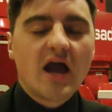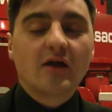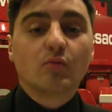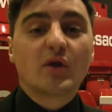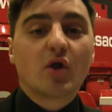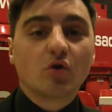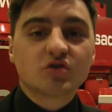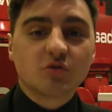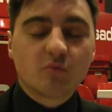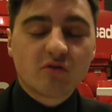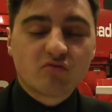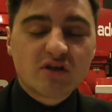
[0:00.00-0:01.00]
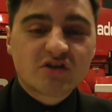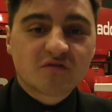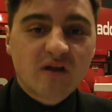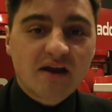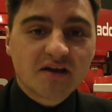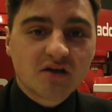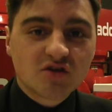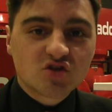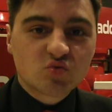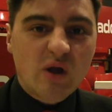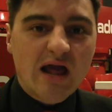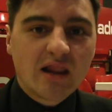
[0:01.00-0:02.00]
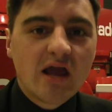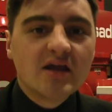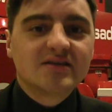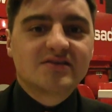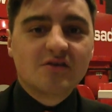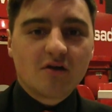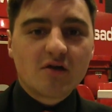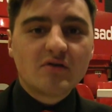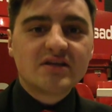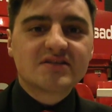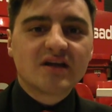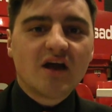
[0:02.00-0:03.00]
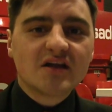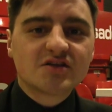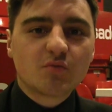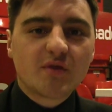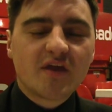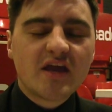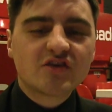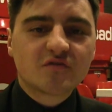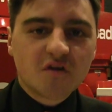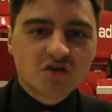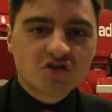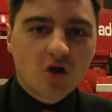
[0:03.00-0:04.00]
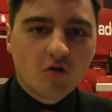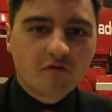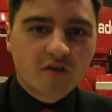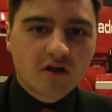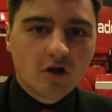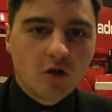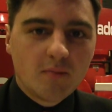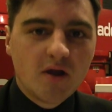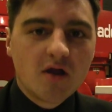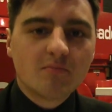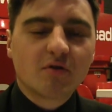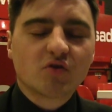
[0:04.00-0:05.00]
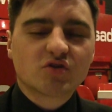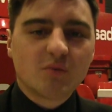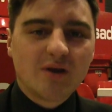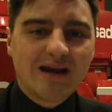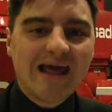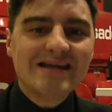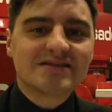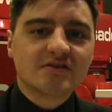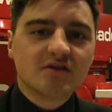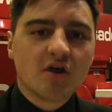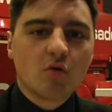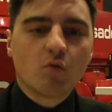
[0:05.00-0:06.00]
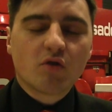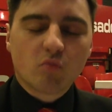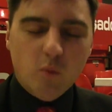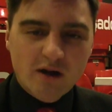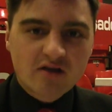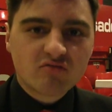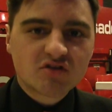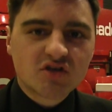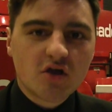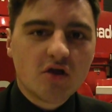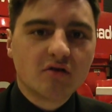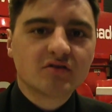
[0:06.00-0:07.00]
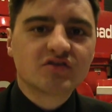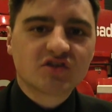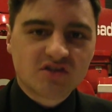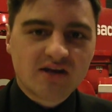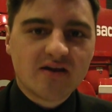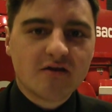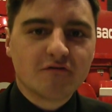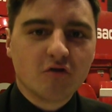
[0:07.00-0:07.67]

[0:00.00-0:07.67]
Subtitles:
And we caught up with Reece Flanagan as well, not only delighted with his first goal for the club, but also elated with a winning return to senior